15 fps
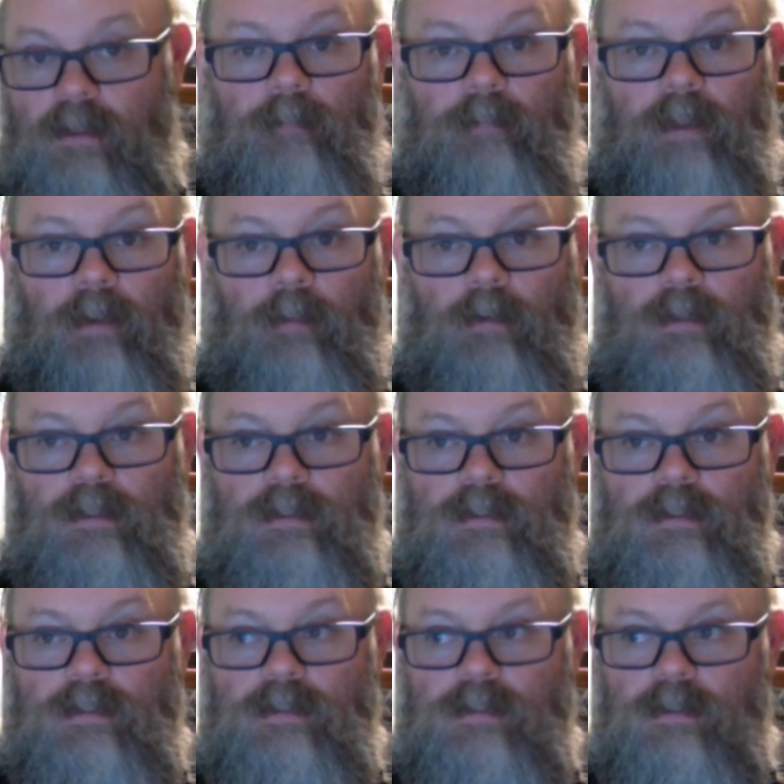It
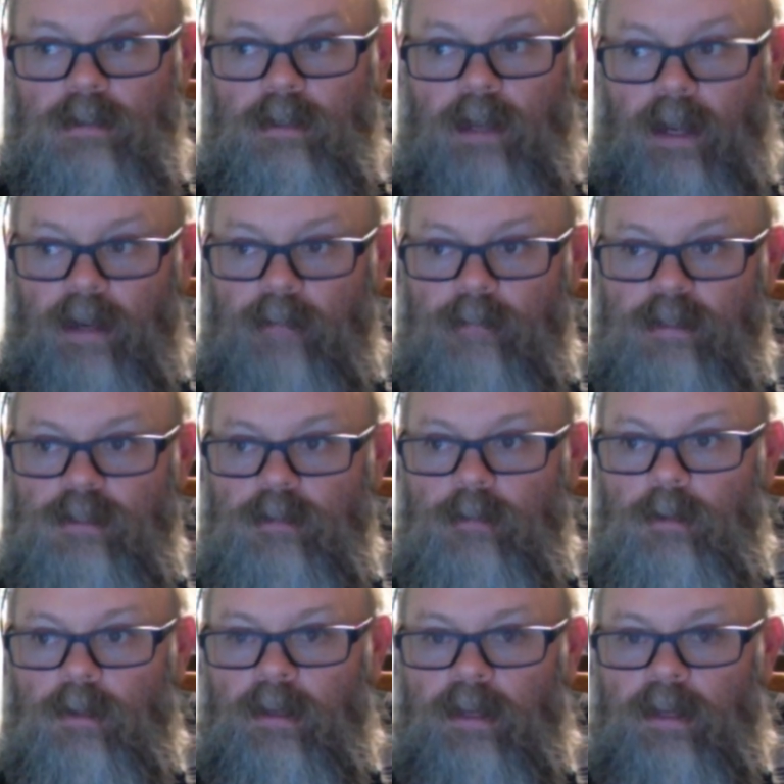was kind of miserable,